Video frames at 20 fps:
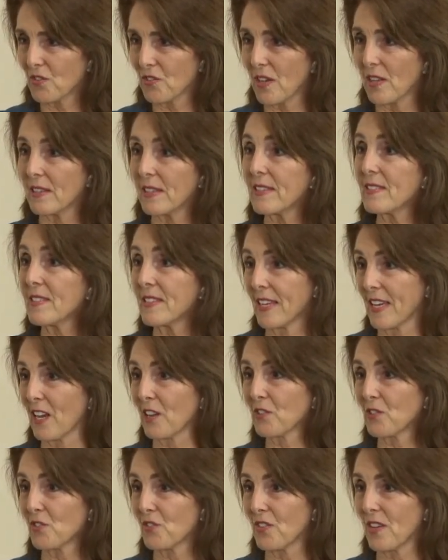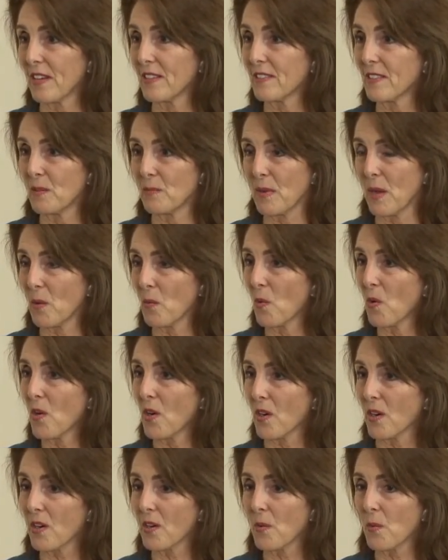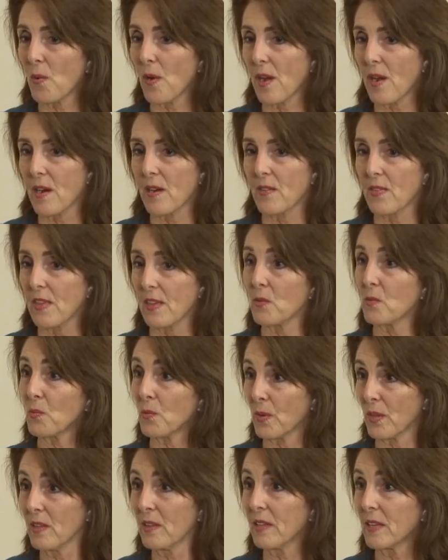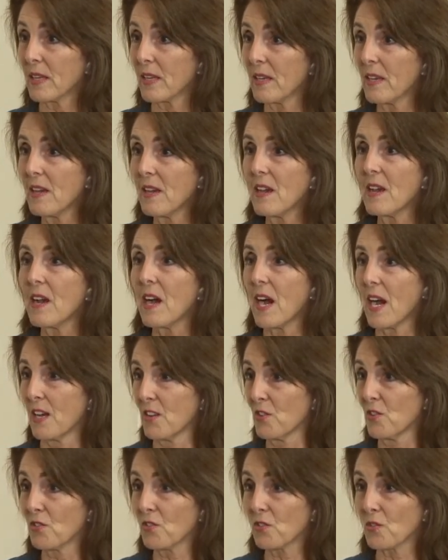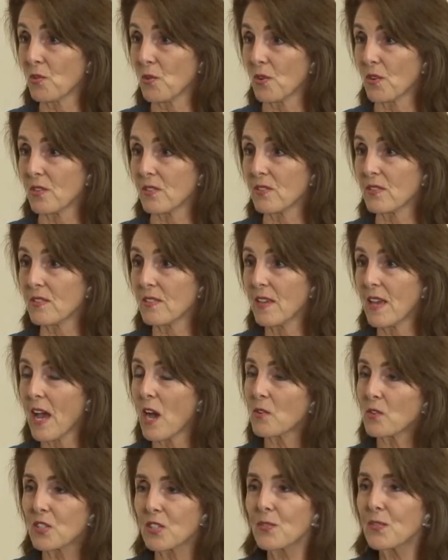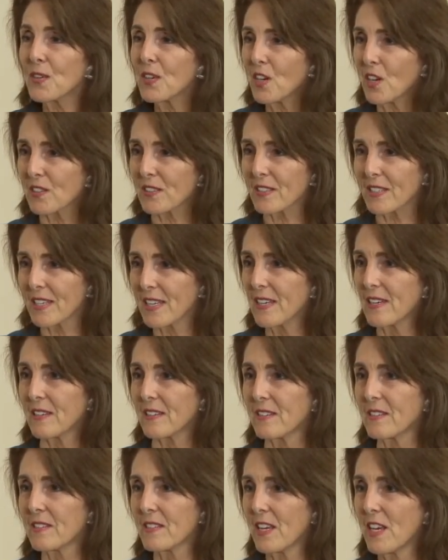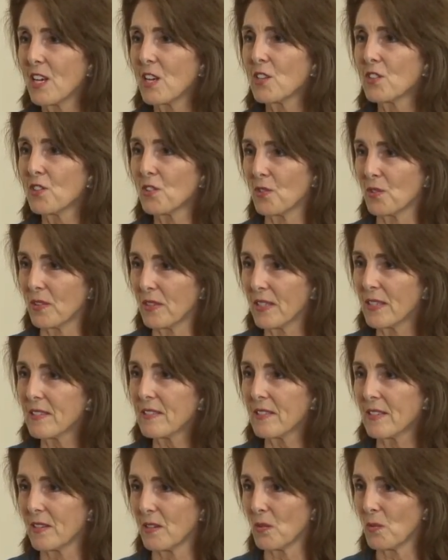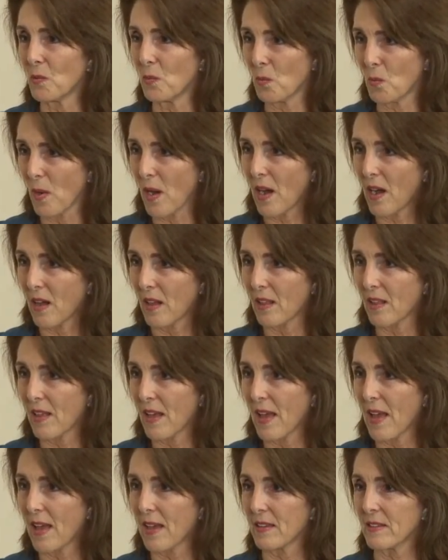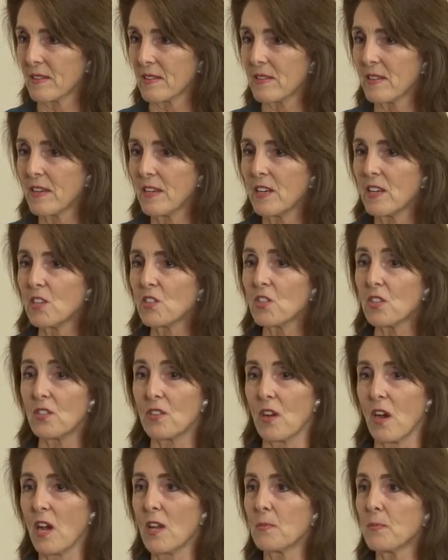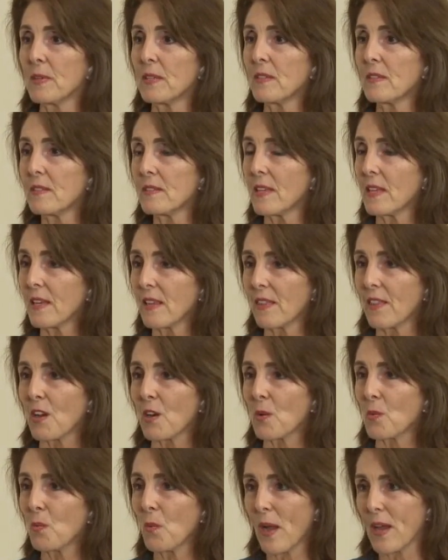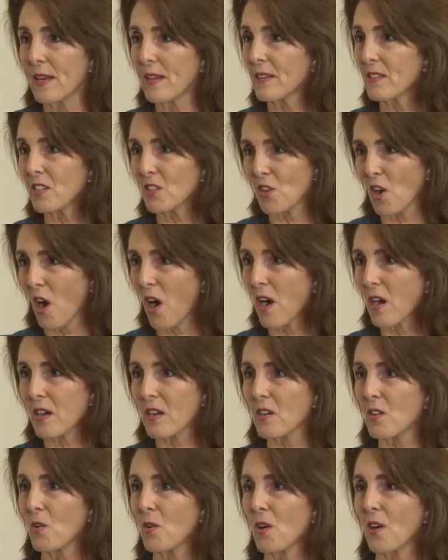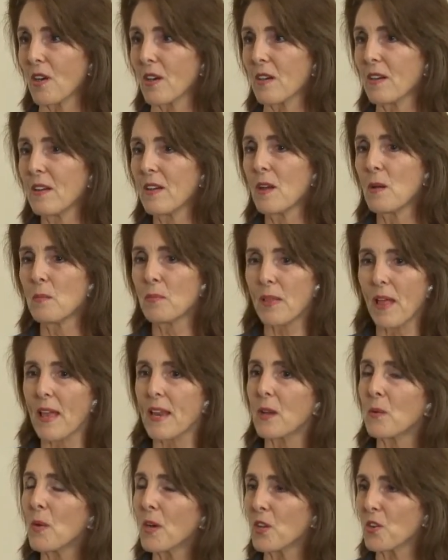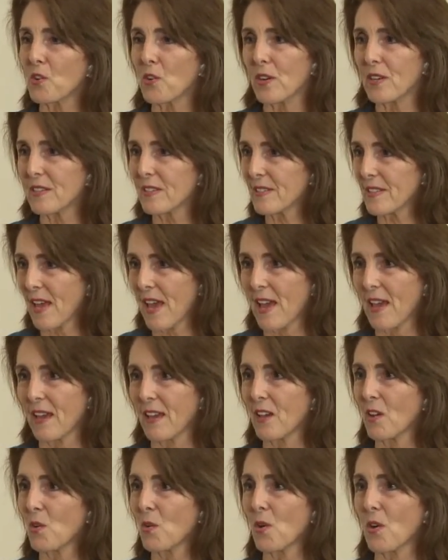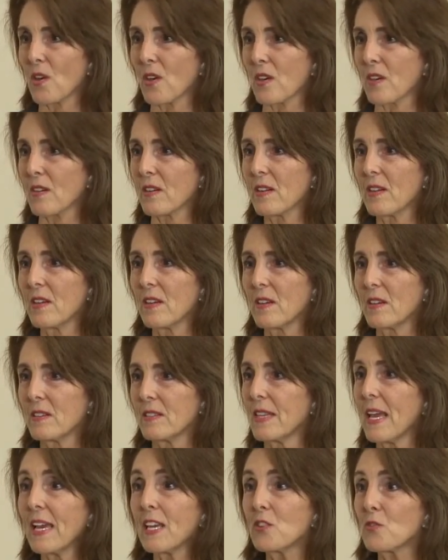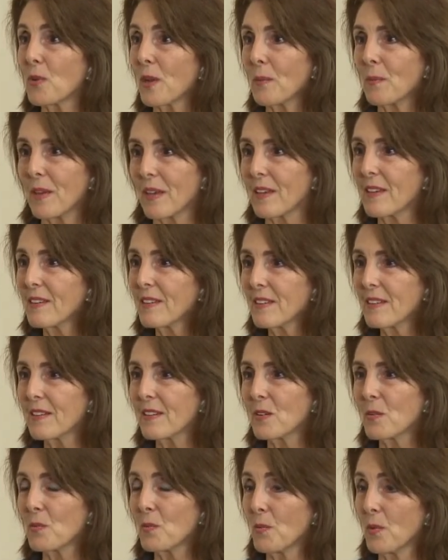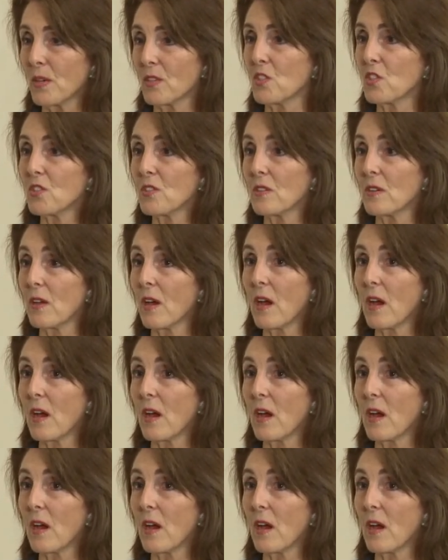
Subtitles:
a listening exercise in my work that really underscores how difficult it is to listen well and to not be sitting there waiting to talk or planning what you're going to say or daydreaming, which